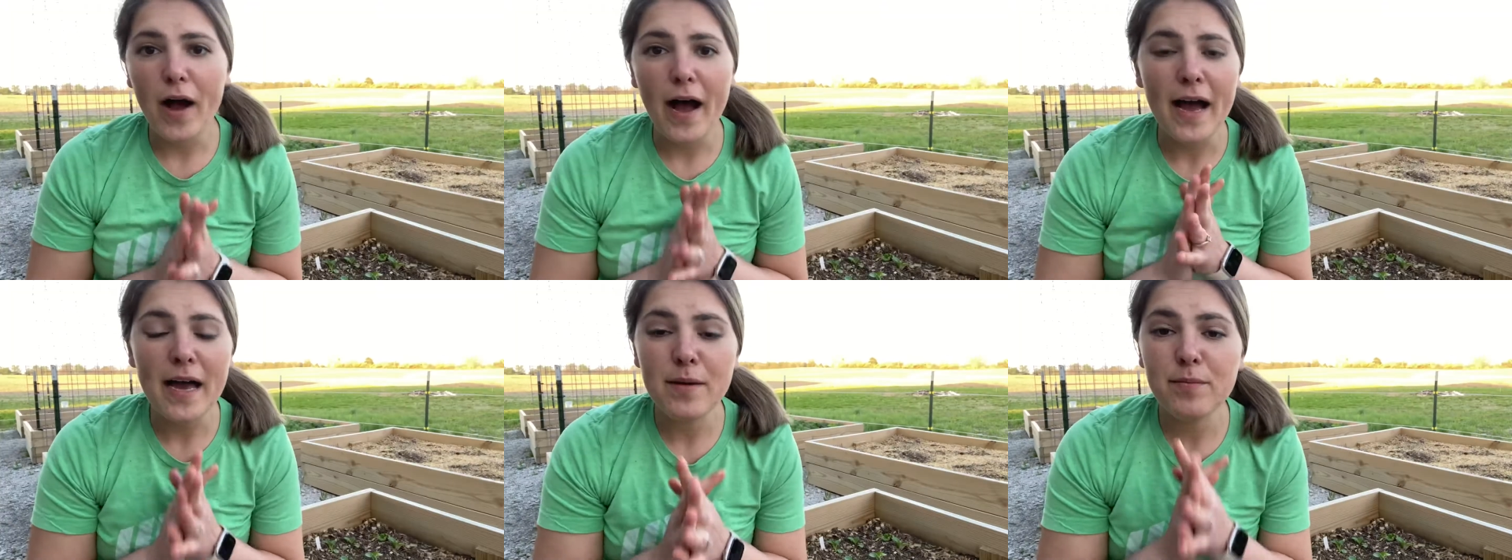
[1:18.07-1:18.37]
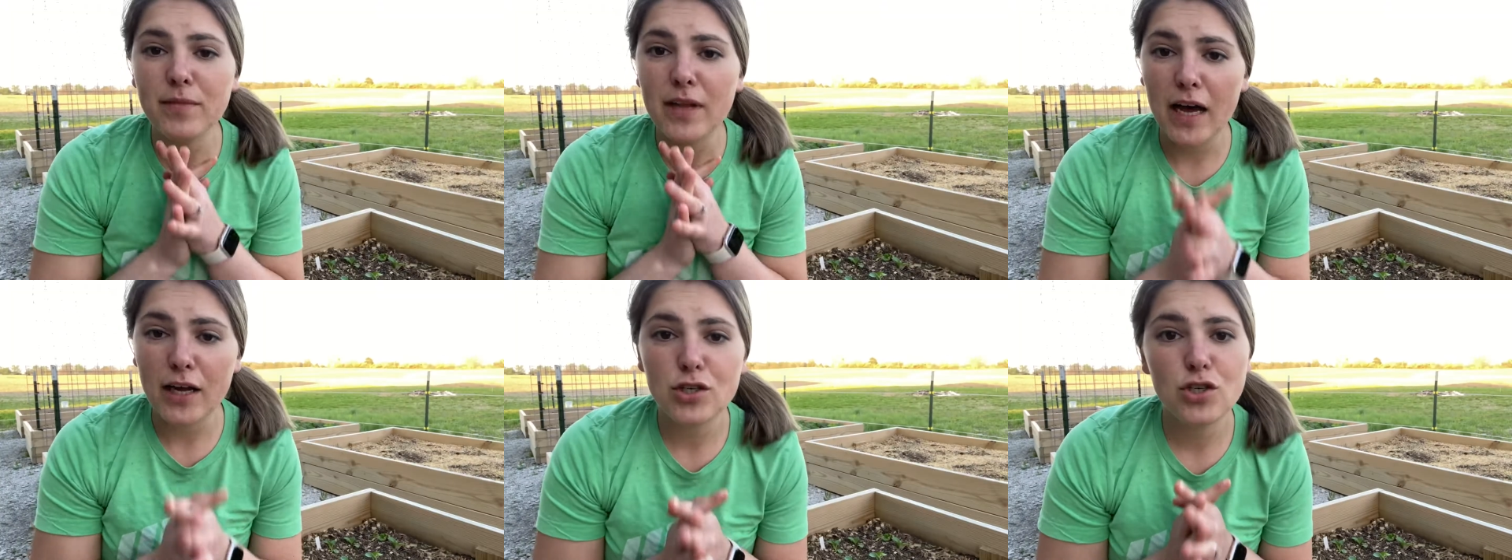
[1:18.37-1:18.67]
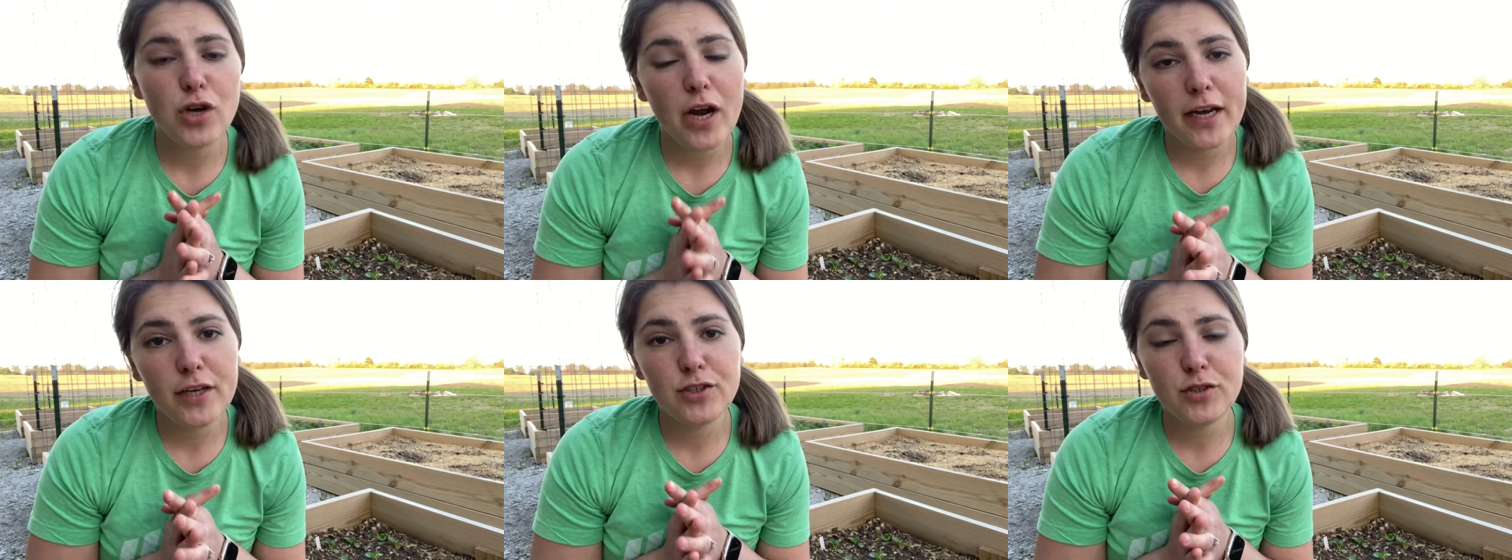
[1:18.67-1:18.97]
I am not
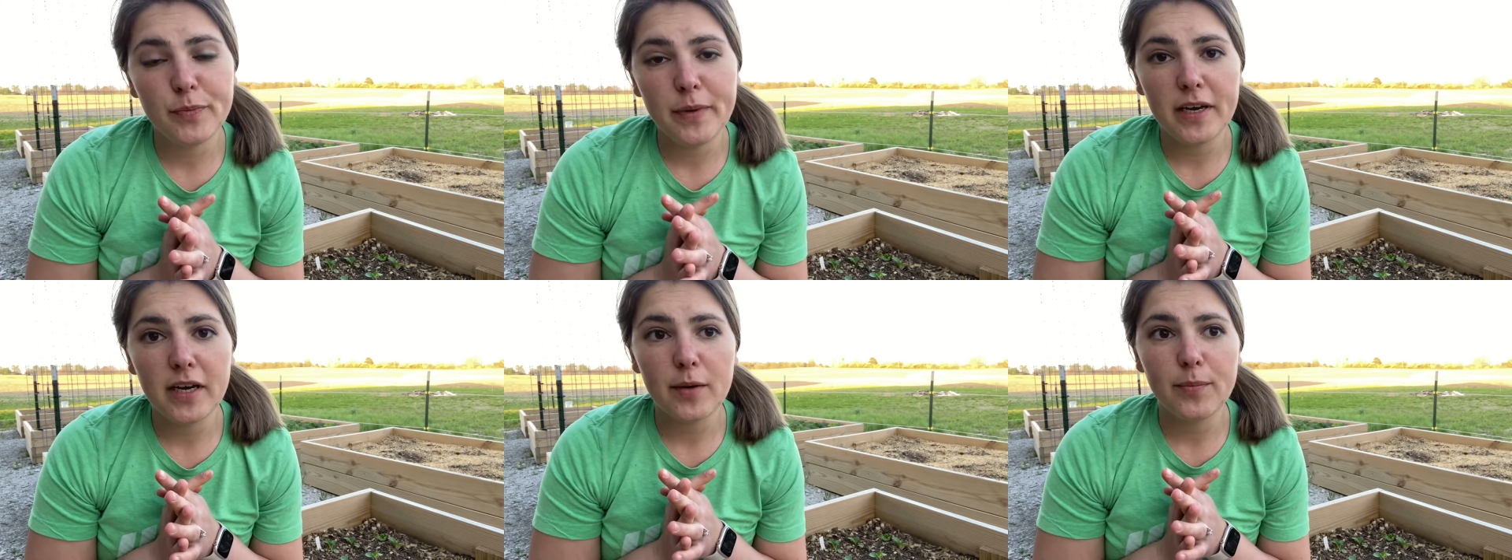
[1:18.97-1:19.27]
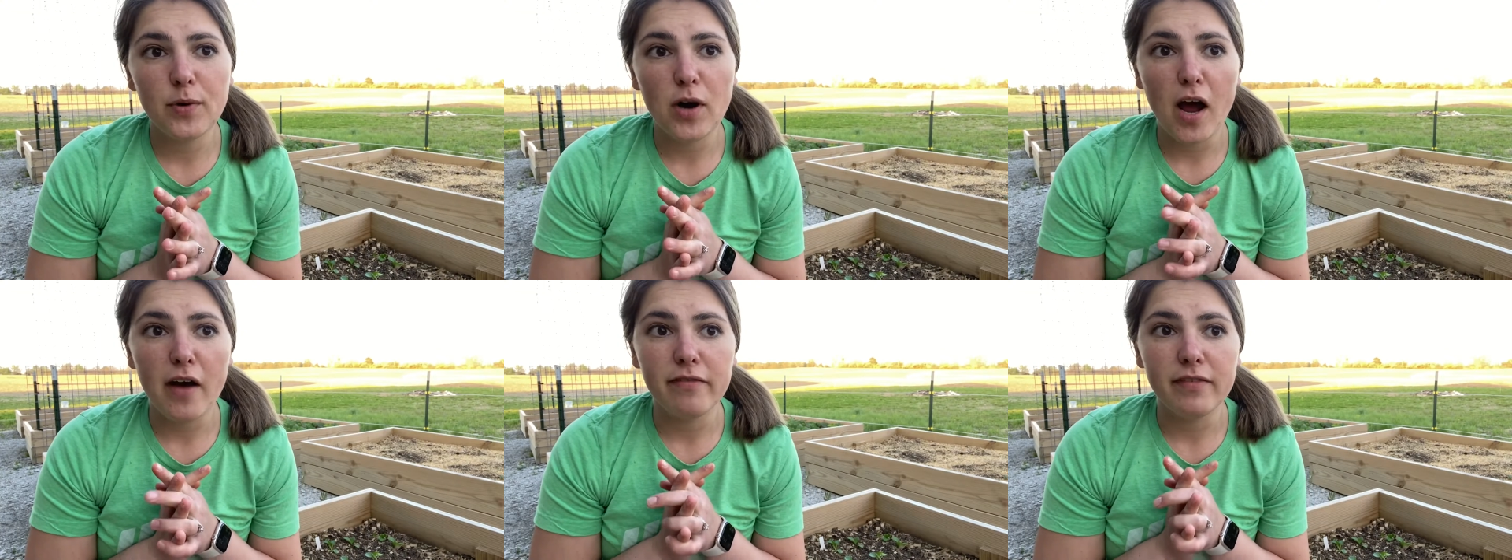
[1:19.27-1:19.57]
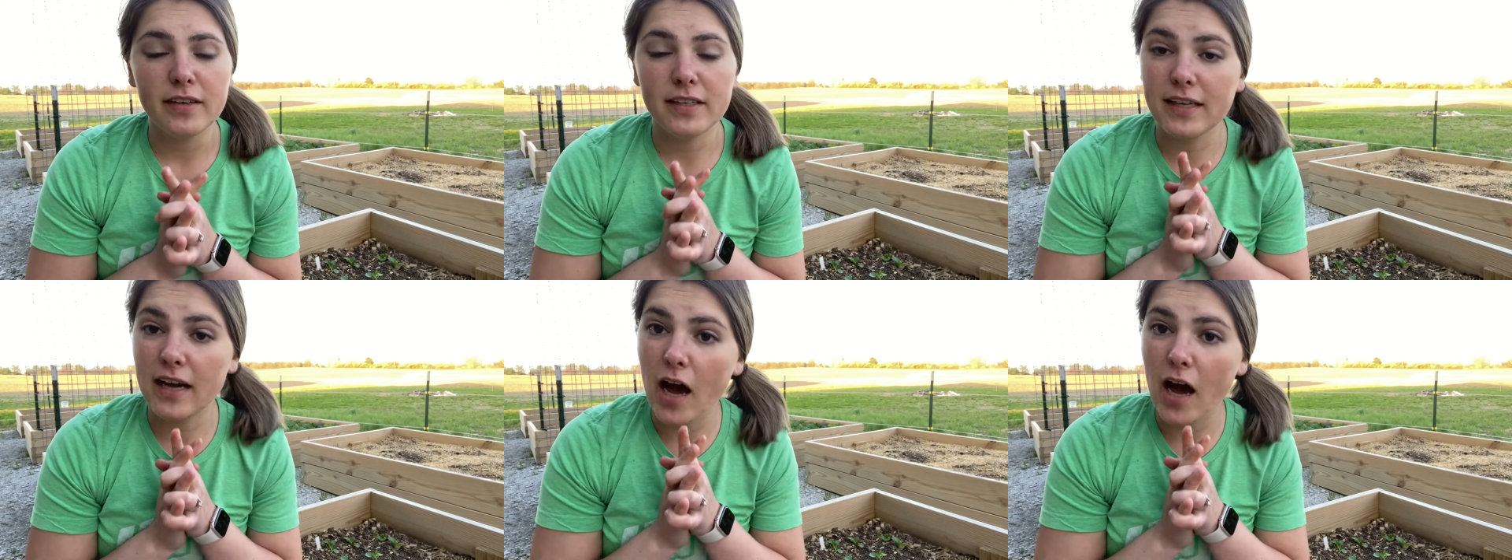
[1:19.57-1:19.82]
trying to make a profit.